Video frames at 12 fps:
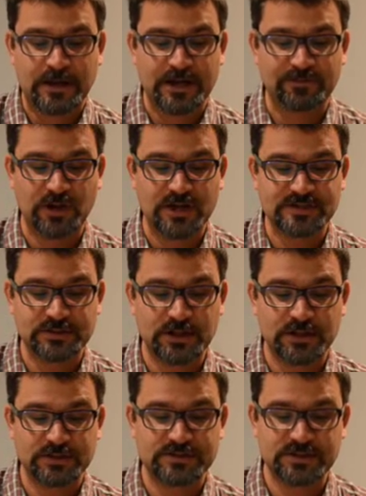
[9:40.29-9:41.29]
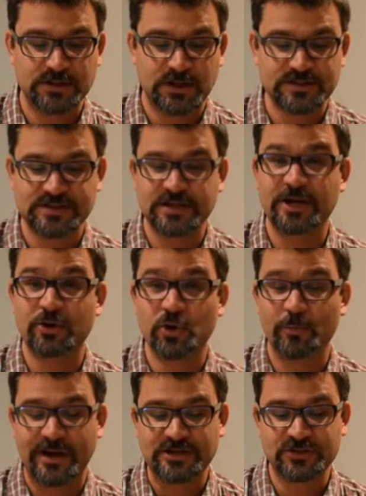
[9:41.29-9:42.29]
I've lost on
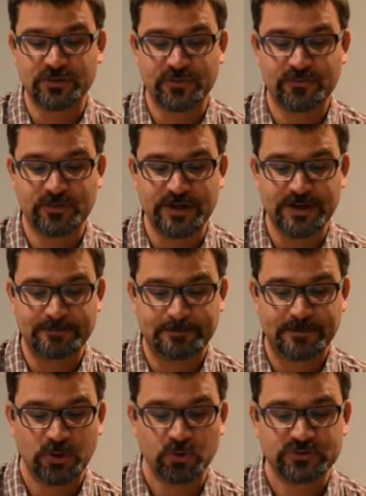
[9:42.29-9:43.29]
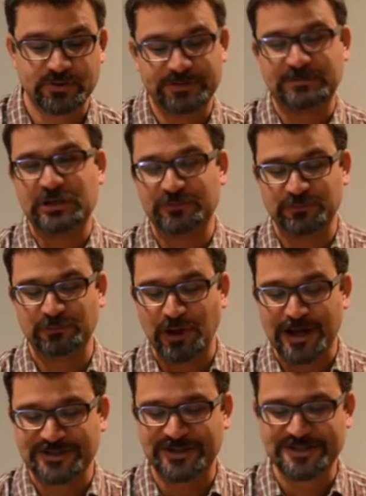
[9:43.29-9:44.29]
scenario by turn 3. If you've
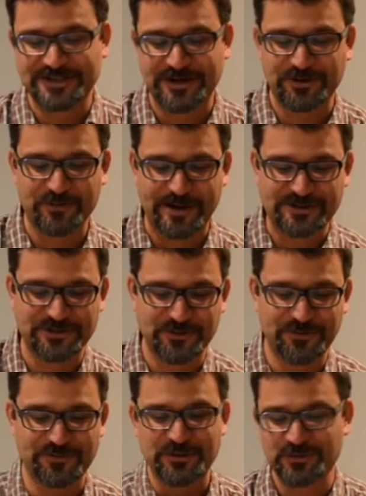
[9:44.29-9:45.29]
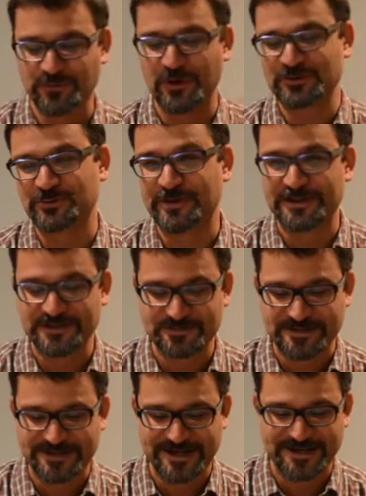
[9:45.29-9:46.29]
lost on scenario by turn 3, you've also made
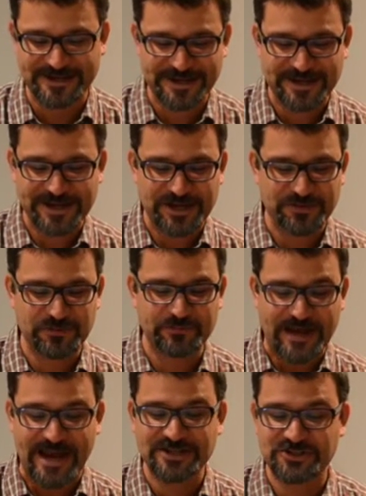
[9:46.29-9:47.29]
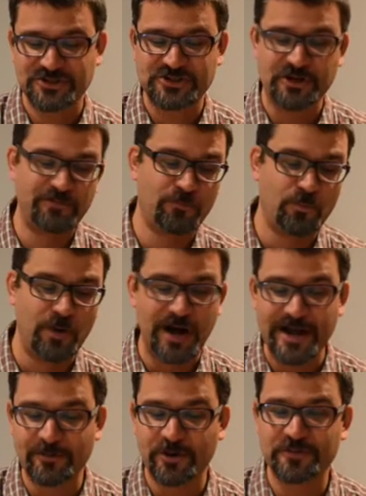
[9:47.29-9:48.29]
this mistake. If you've asked yourself
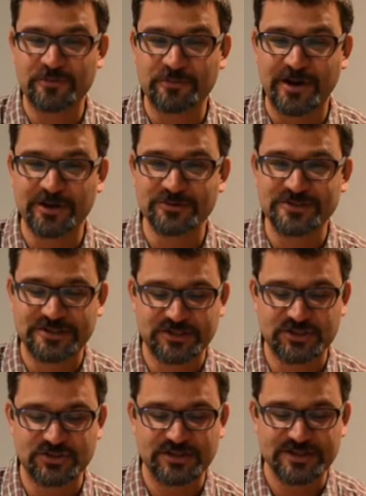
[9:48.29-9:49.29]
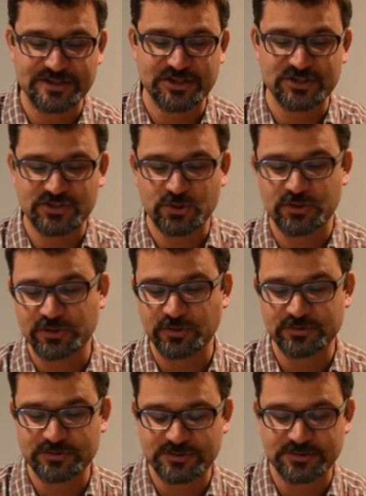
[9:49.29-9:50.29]
why one of your models is in a
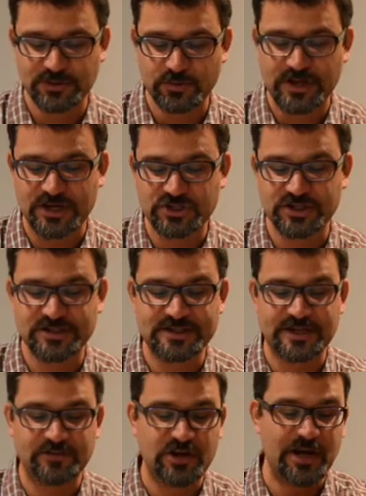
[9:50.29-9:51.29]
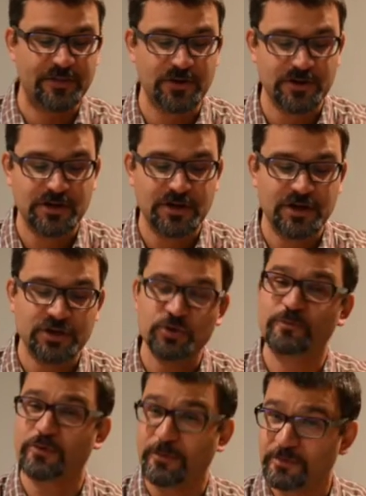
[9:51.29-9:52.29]
certain location instead of another,
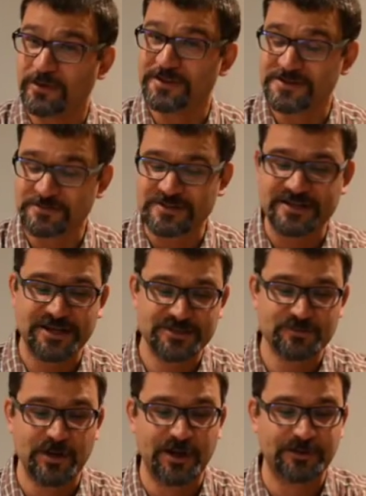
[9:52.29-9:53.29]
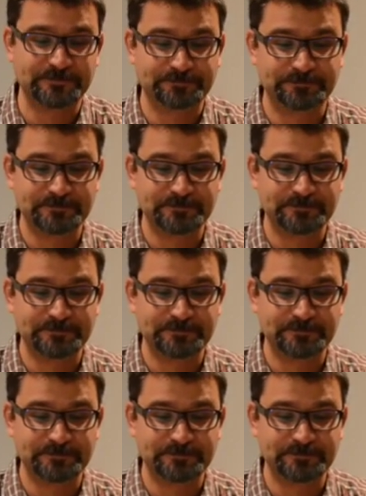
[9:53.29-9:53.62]
you've probably made this mistake as well.